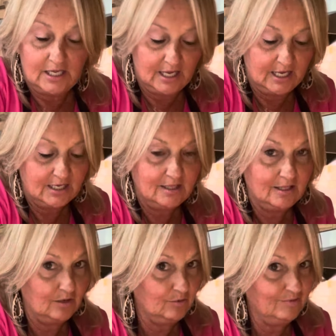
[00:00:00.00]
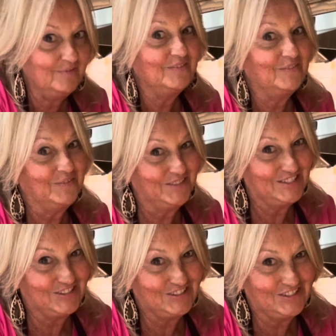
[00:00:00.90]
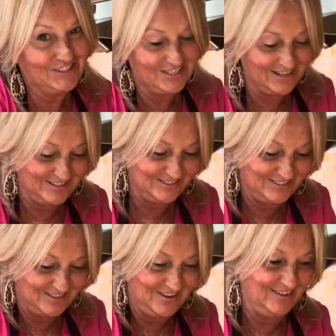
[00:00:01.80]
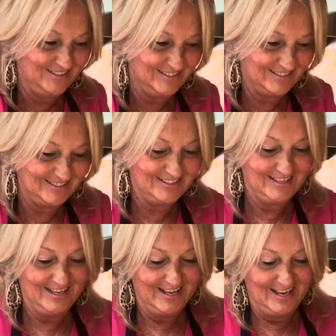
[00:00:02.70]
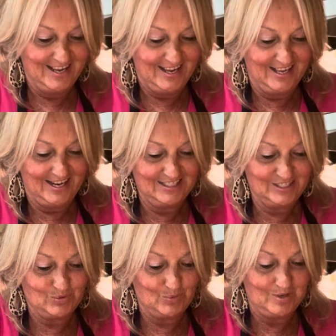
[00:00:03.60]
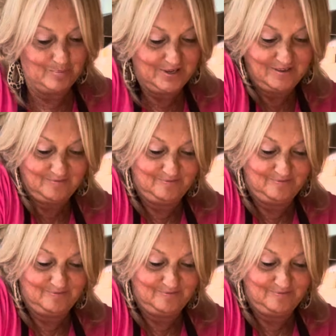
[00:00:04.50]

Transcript: And a little Worcestershire sauce. And I just whip it.